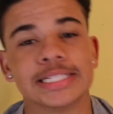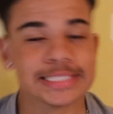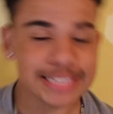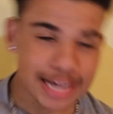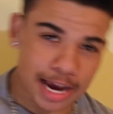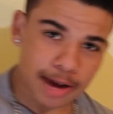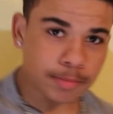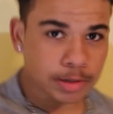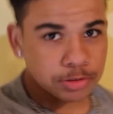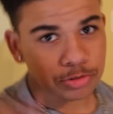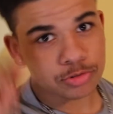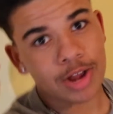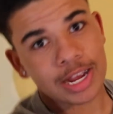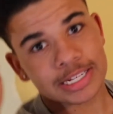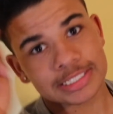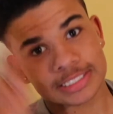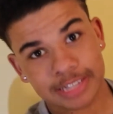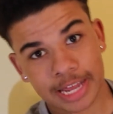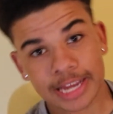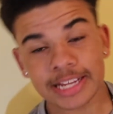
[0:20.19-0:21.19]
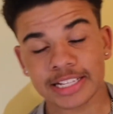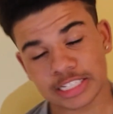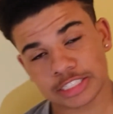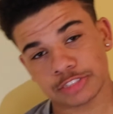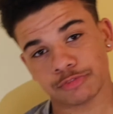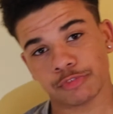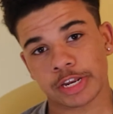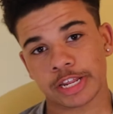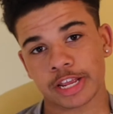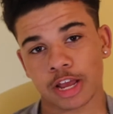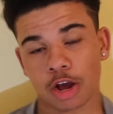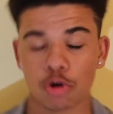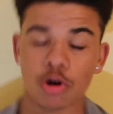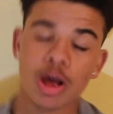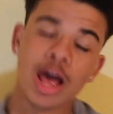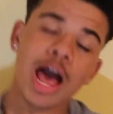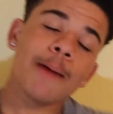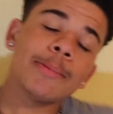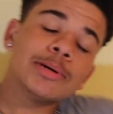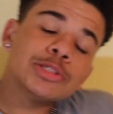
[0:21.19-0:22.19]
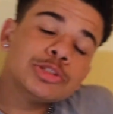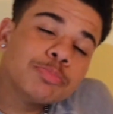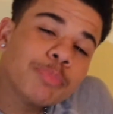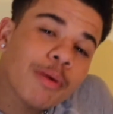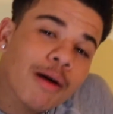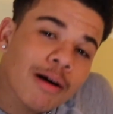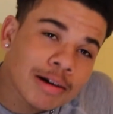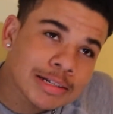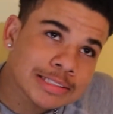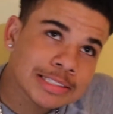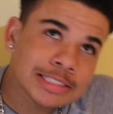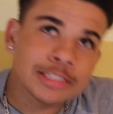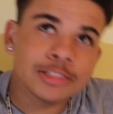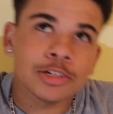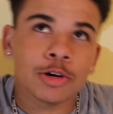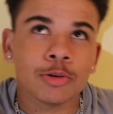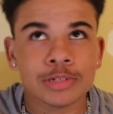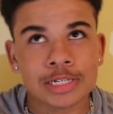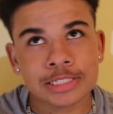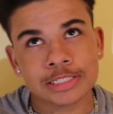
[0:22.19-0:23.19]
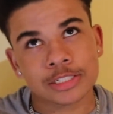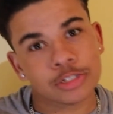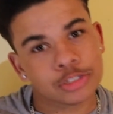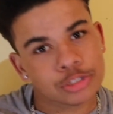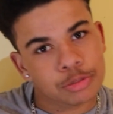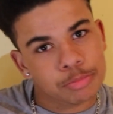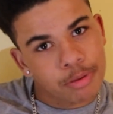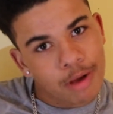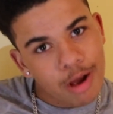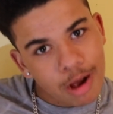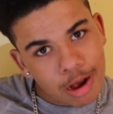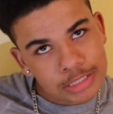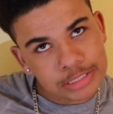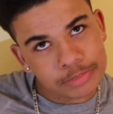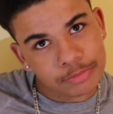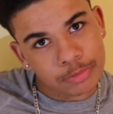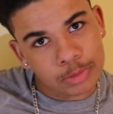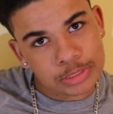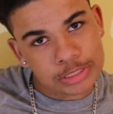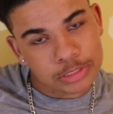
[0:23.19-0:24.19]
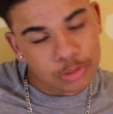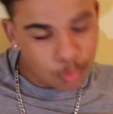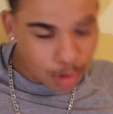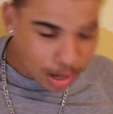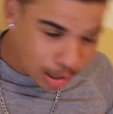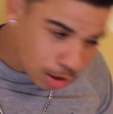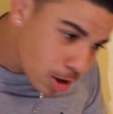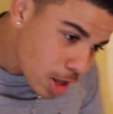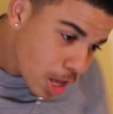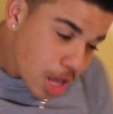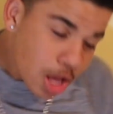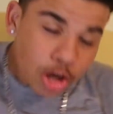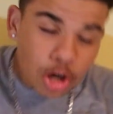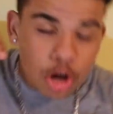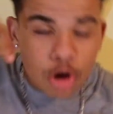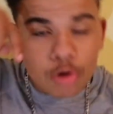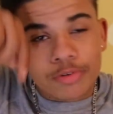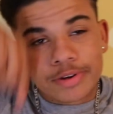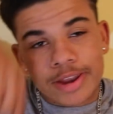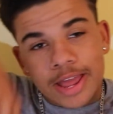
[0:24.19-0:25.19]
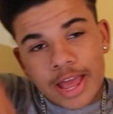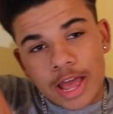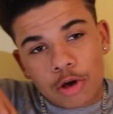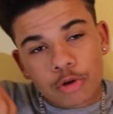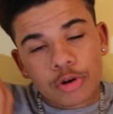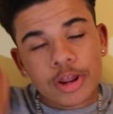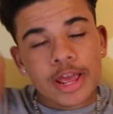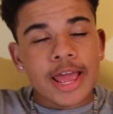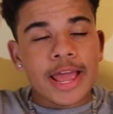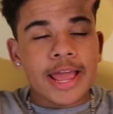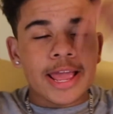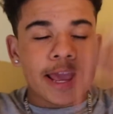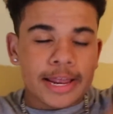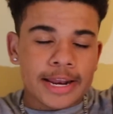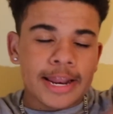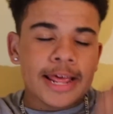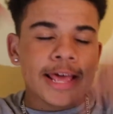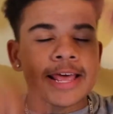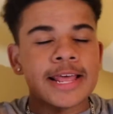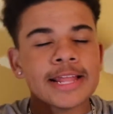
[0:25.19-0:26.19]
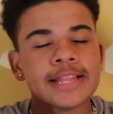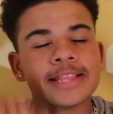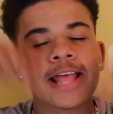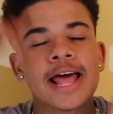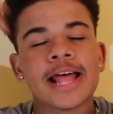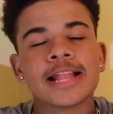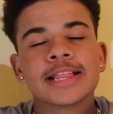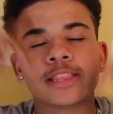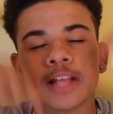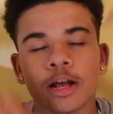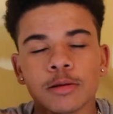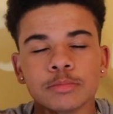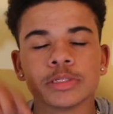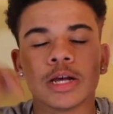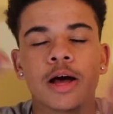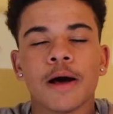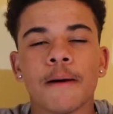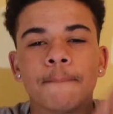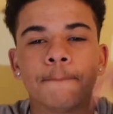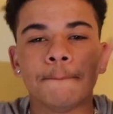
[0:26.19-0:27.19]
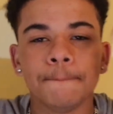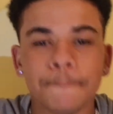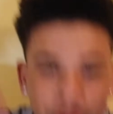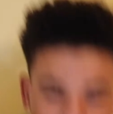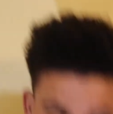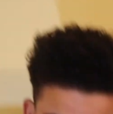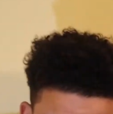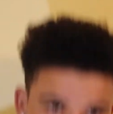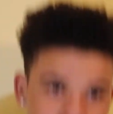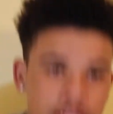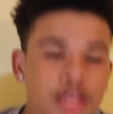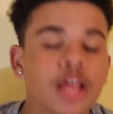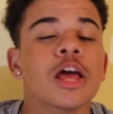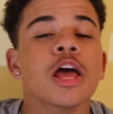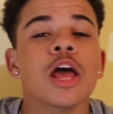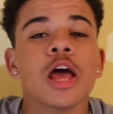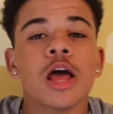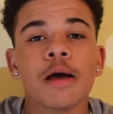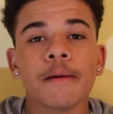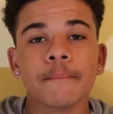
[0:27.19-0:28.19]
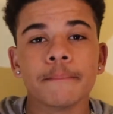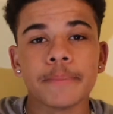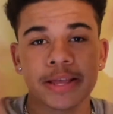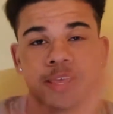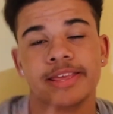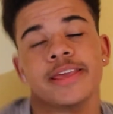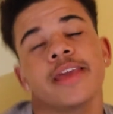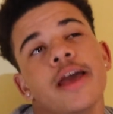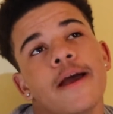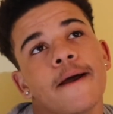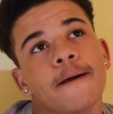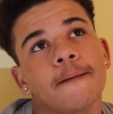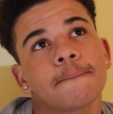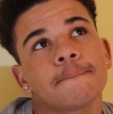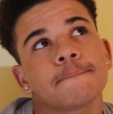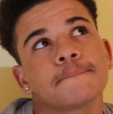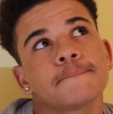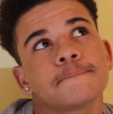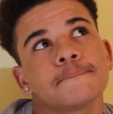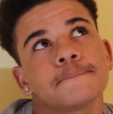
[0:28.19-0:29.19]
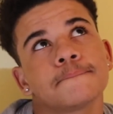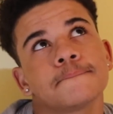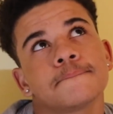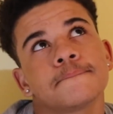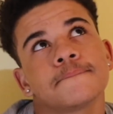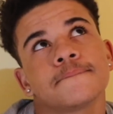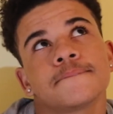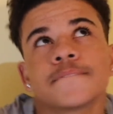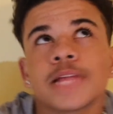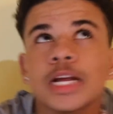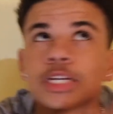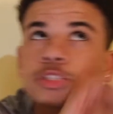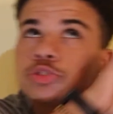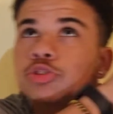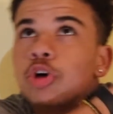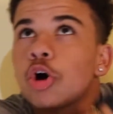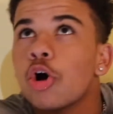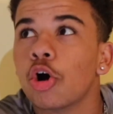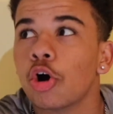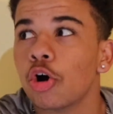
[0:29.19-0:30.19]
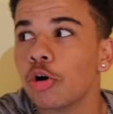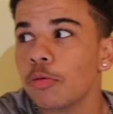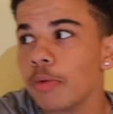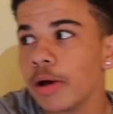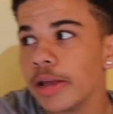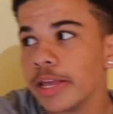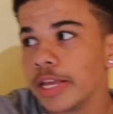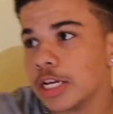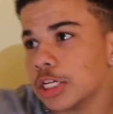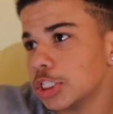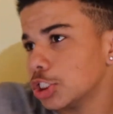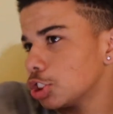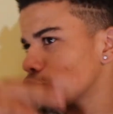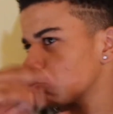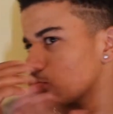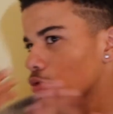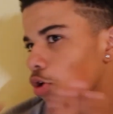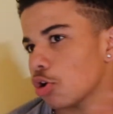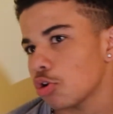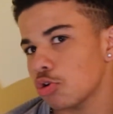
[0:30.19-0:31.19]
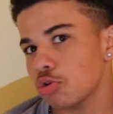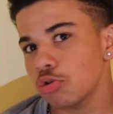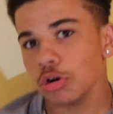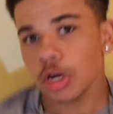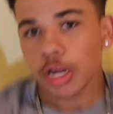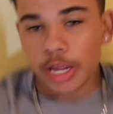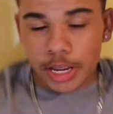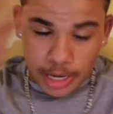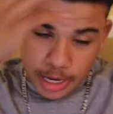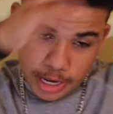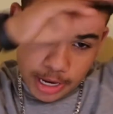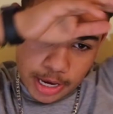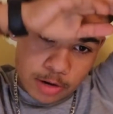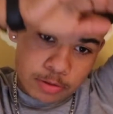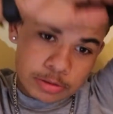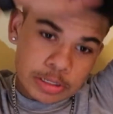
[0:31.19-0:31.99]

in time that you guys like this video, how about you pause it, you know, it doesn't hurt to pause every once in a while. Go down and hit that thumbs up button. But yeah, that's all my intro. And